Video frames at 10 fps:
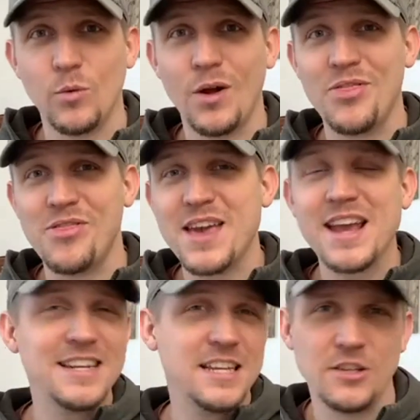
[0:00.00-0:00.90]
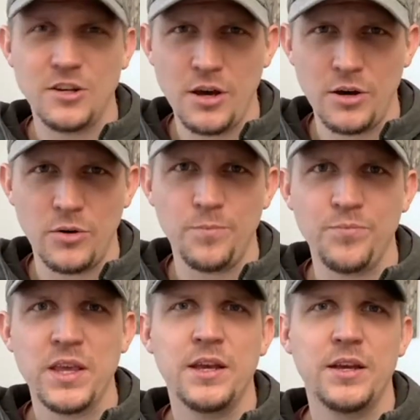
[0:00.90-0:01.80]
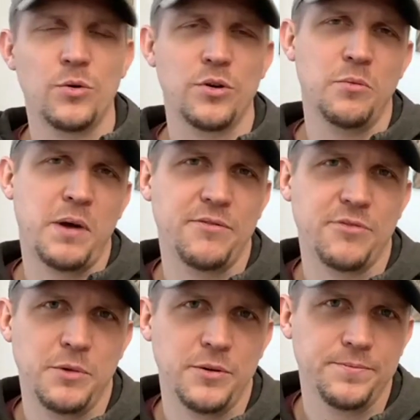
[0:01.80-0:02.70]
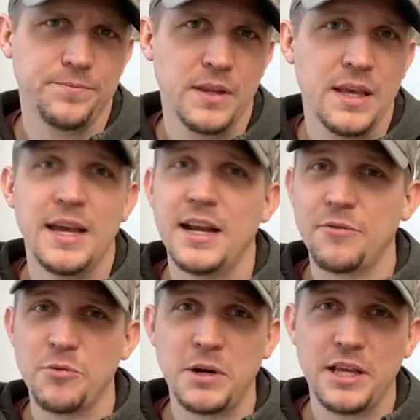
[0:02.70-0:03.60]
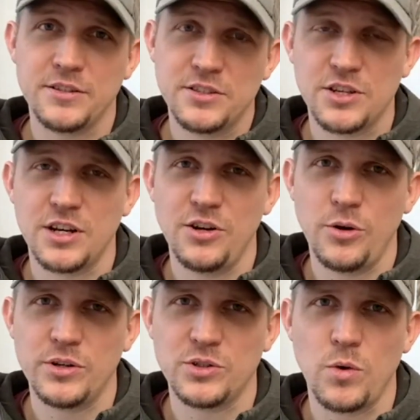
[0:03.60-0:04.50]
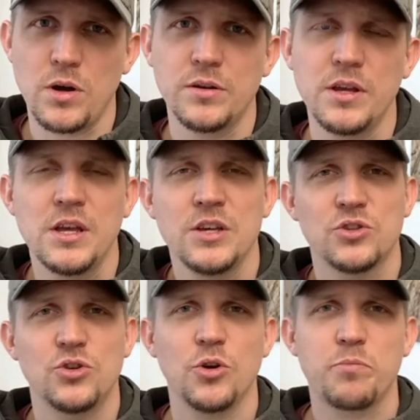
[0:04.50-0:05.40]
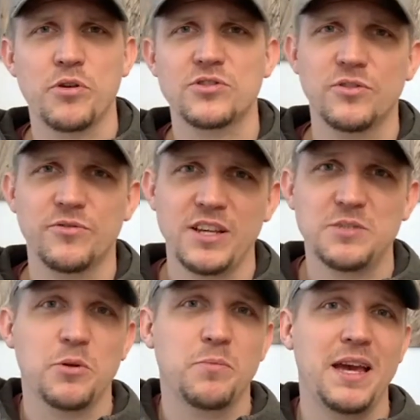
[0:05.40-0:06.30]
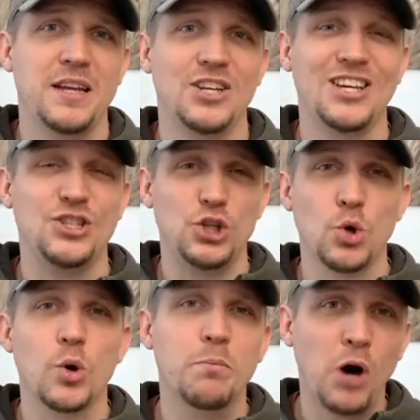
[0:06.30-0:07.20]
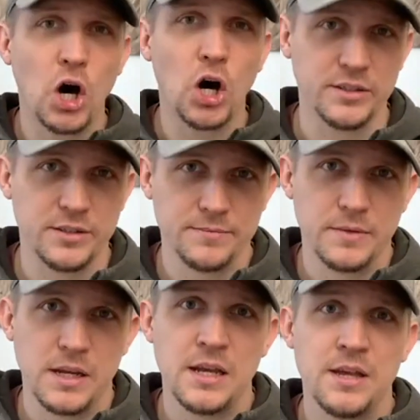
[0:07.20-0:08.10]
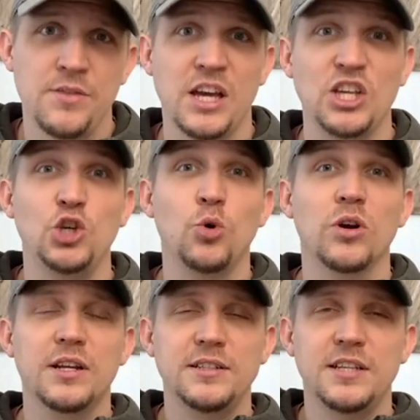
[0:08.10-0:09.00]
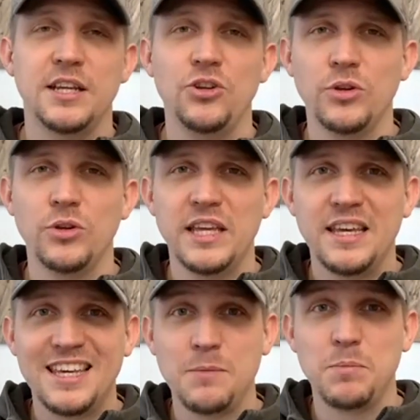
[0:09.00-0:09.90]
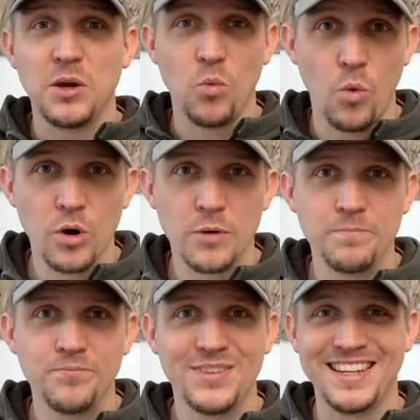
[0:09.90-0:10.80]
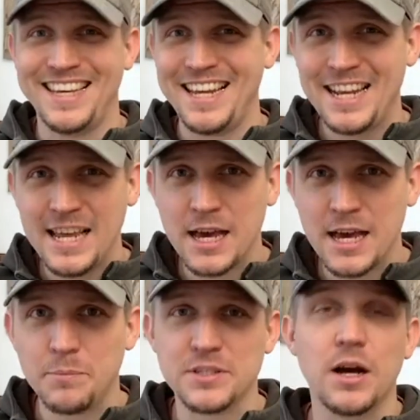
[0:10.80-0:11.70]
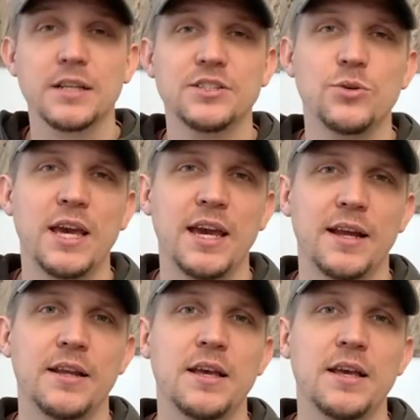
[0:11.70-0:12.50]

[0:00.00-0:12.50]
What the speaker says: what they need to know in order to buy from you. And everybody else is going to know it as well. So your personal Facebook page is your pond that you're continually keeping warm and heating up as hot as you can,